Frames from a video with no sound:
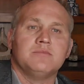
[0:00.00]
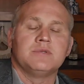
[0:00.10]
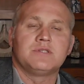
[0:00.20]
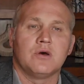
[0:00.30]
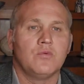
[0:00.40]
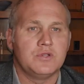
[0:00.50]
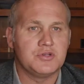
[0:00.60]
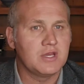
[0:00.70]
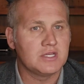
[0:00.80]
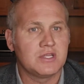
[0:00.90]
So once
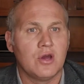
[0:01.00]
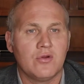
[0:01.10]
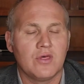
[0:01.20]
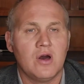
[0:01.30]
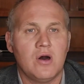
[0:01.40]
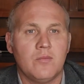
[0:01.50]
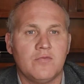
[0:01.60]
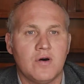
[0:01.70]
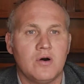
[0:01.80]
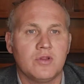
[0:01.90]
you go to the home
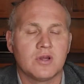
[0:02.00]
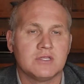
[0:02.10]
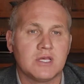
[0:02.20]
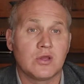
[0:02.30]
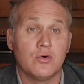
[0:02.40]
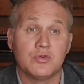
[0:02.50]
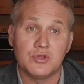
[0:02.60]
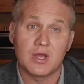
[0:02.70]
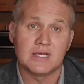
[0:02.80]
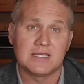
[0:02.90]
phone, you're going to say, cool, do
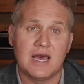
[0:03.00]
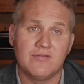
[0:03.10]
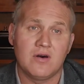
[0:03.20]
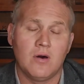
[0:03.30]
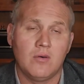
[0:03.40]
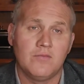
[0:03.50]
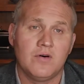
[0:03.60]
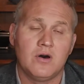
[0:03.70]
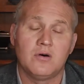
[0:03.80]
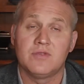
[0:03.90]
you guys have a home
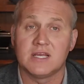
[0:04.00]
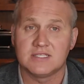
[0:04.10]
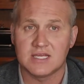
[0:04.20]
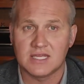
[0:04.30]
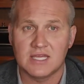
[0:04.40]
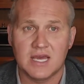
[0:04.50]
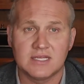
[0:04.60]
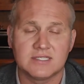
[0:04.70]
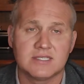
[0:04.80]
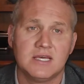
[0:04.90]
phone? They say
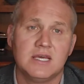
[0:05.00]
yes.